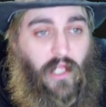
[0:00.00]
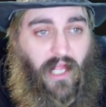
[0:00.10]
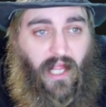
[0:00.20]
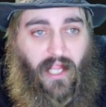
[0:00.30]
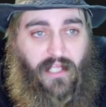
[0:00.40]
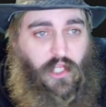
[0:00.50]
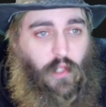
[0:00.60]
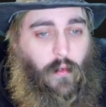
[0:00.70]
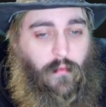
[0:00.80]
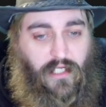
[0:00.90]
So
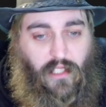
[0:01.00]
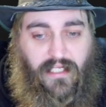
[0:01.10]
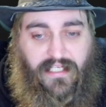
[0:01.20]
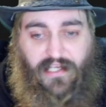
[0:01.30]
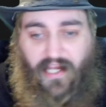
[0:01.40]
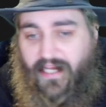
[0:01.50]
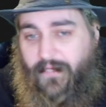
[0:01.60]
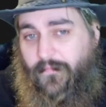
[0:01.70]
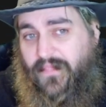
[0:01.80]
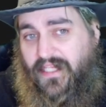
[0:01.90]
the one we're going to look at
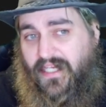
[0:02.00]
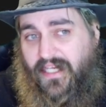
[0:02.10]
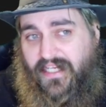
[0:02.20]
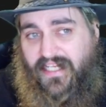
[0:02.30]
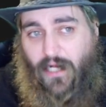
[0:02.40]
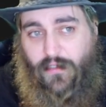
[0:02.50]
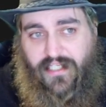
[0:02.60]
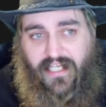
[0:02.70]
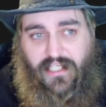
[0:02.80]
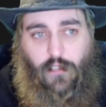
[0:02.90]
today is how to
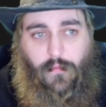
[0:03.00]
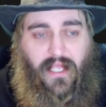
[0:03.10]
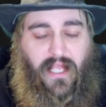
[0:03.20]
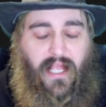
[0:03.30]
set up